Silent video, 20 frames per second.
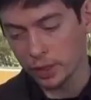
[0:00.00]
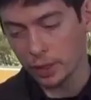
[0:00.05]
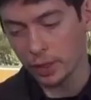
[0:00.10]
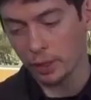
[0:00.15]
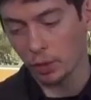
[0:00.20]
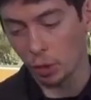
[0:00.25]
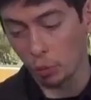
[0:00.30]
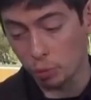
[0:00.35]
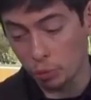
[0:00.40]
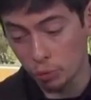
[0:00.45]
so
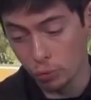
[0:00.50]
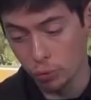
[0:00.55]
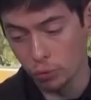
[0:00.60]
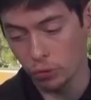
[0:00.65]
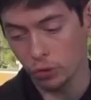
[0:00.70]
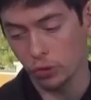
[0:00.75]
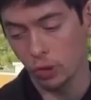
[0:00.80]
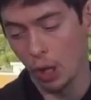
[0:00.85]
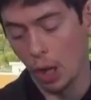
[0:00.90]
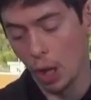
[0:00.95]
those
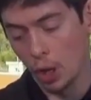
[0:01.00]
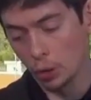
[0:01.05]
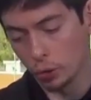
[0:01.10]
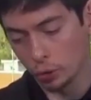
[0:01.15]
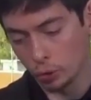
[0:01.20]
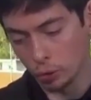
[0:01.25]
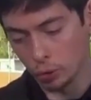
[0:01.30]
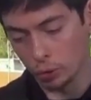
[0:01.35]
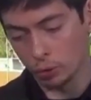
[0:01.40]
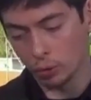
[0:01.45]
questions are
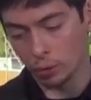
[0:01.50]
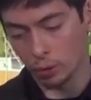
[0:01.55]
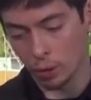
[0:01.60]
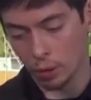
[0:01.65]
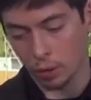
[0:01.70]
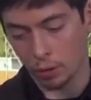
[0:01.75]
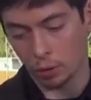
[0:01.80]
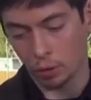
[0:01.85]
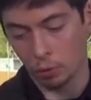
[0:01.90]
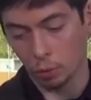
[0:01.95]
also
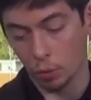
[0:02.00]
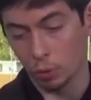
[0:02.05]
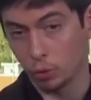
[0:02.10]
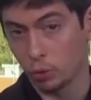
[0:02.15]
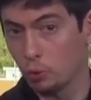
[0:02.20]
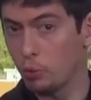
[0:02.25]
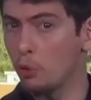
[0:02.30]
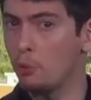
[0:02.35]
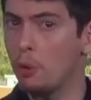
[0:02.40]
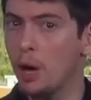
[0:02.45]
questions left
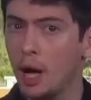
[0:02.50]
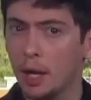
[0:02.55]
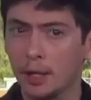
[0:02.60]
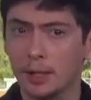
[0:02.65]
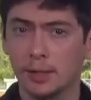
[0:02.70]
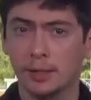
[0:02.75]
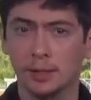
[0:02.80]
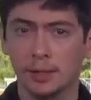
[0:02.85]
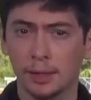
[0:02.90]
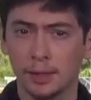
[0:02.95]
to us by the
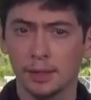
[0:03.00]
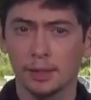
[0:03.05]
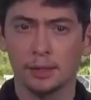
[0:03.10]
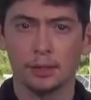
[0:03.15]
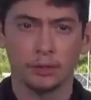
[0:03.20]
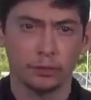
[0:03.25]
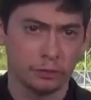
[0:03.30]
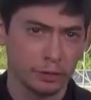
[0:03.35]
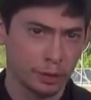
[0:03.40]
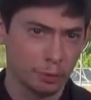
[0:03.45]
digital
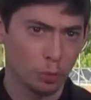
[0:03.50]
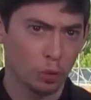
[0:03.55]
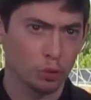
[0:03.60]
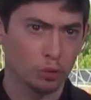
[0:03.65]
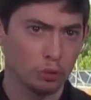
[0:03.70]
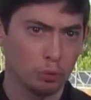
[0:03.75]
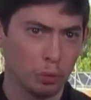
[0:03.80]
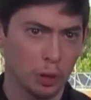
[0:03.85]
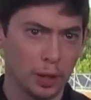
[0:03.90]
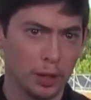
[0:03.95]
world.
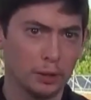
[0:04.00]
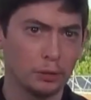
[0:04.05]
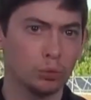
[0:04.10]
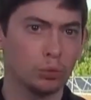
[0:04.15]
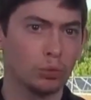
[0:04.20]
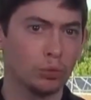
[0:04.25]
What do we